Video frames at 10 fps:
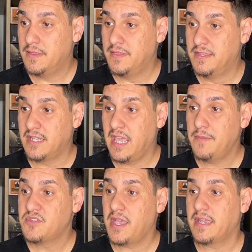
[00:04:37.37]
the
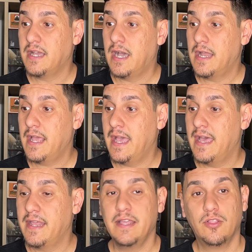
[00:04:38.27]
games I got
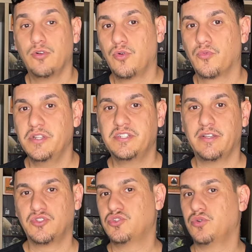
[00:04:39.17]
at a local retail
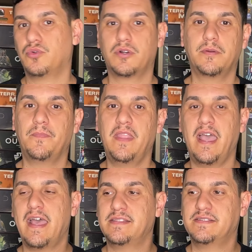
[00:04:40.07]
store
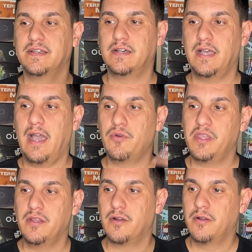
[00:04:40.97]
that's out
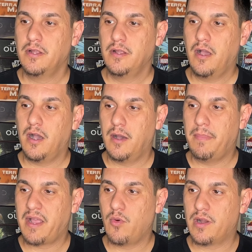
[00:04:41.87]
here
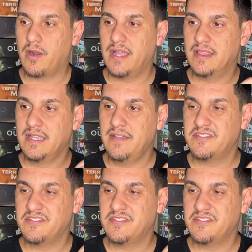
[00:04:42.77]
by where I live.